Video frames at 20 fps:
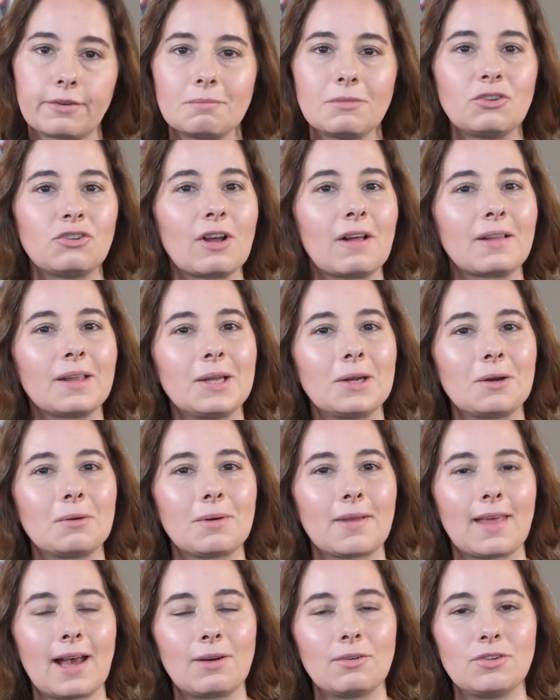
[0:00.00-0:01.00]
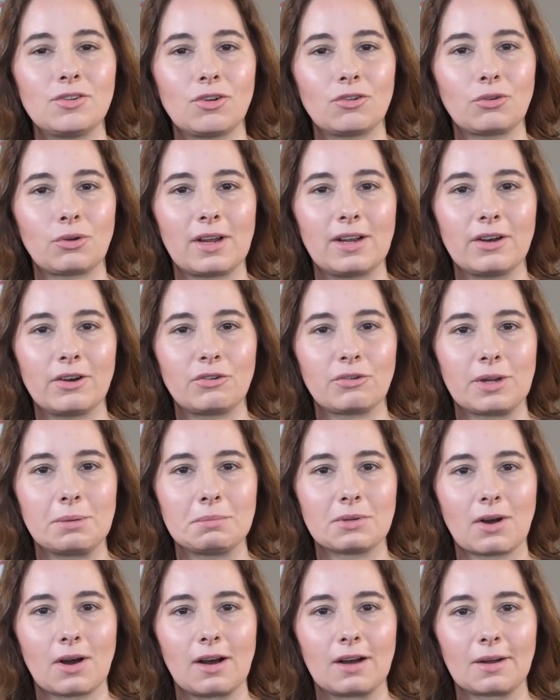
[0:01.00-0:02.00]
Michelle here with How to Train a
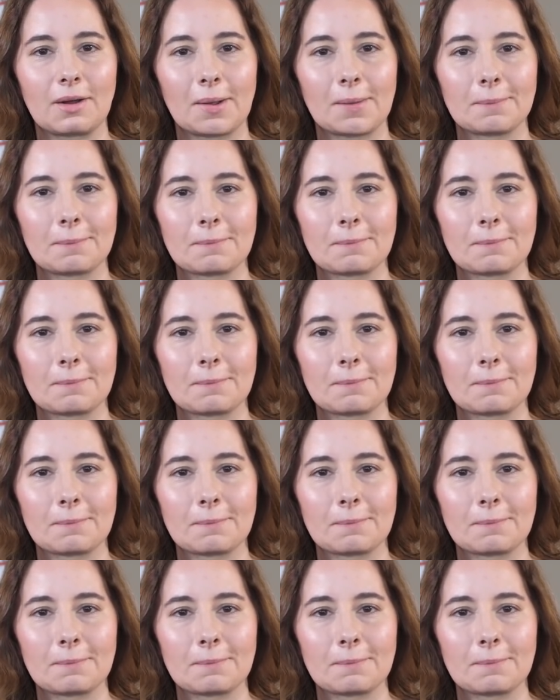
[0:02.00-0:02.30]
Dream Dog.